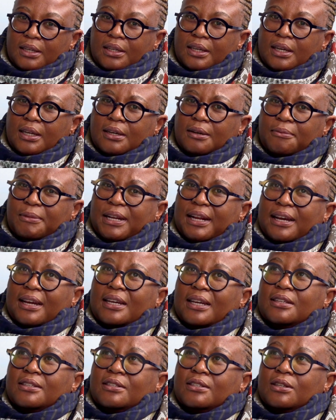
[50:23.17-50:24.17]
Yeah, I mean,
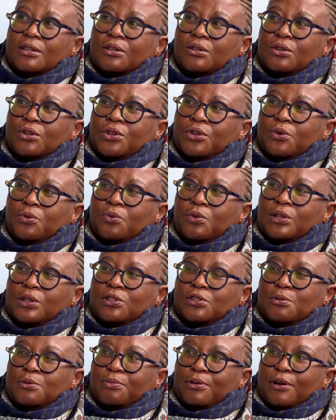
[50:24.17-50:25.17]
I guess,
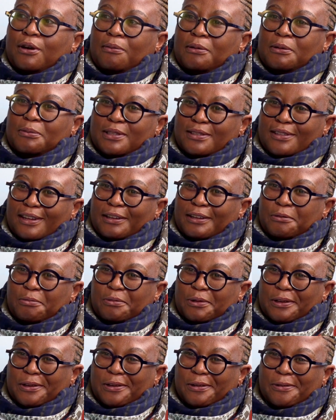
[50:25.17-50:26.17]
what's the problem
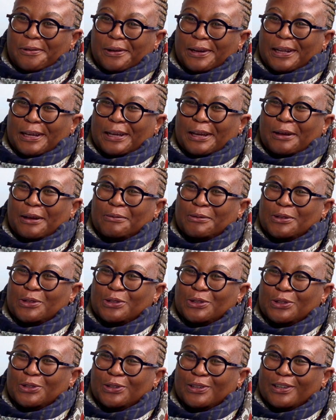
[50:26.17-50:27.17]
statement when it comes
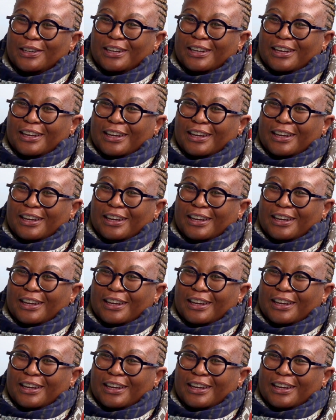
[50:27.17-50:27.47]
to